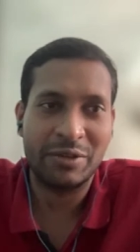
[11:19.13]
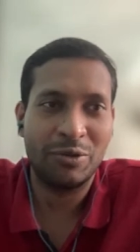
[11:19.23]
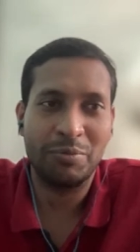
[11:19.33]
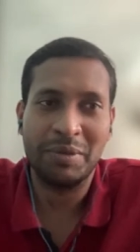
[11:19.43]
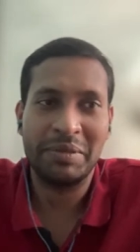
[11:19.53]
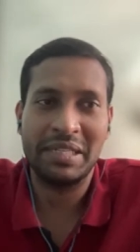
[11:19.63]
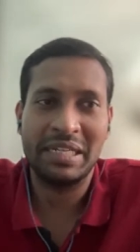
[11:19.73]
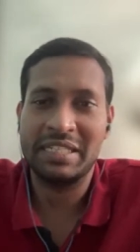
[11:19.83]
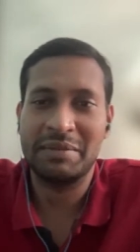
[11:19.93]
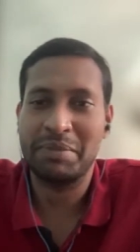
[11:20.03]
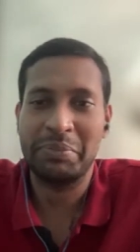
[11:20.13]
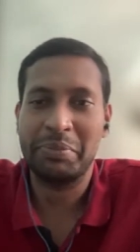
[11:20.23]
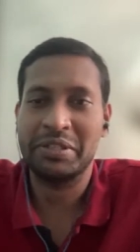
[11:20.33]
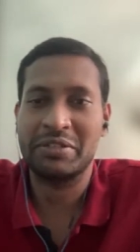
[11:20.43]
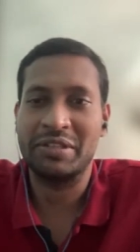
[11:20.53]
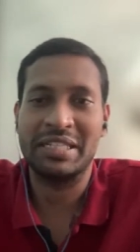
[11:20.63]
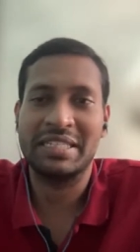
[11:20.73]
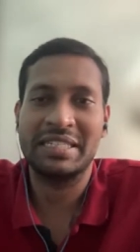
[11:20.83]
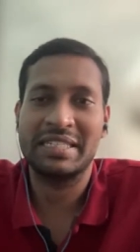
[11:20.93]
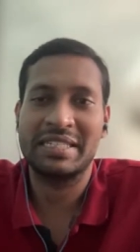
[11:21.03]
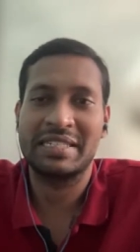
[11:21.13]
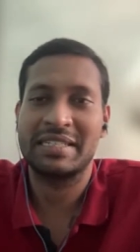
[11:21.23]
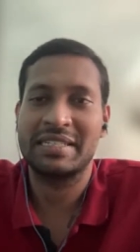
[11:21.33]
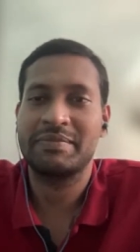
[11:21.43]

you to maybe read some papers on this.